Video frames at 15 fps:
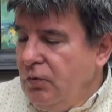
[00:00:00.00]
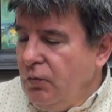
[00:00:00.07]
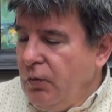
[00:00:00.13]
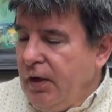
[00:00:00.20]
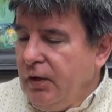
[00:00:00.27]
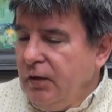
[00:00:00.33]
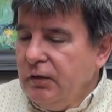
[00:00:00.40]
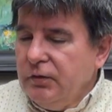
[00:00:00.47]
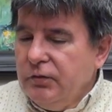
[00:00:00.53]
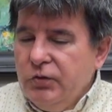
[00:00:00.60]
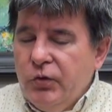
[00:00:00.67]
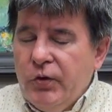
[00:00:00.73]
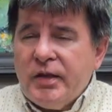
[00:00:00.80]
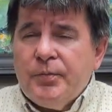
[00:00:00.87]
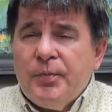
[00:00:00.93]
Well,
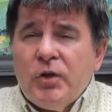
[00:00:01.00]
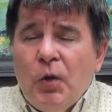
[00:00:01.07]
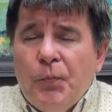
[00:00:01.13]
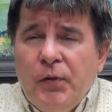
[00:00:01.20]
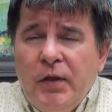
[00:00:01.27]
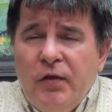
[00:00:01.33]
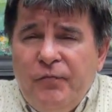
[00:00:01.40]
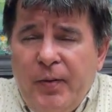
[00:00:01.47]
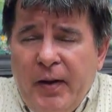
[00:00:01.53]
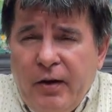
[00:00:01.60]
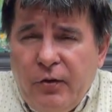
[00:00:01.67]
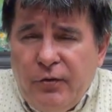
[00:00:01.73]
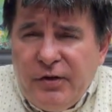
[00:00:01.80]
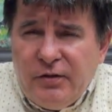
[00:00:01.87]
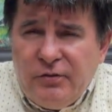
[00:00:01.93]
you had a monopoly of
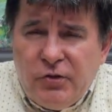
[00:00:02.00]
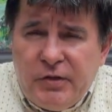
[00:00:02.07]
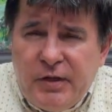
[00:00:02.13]
power in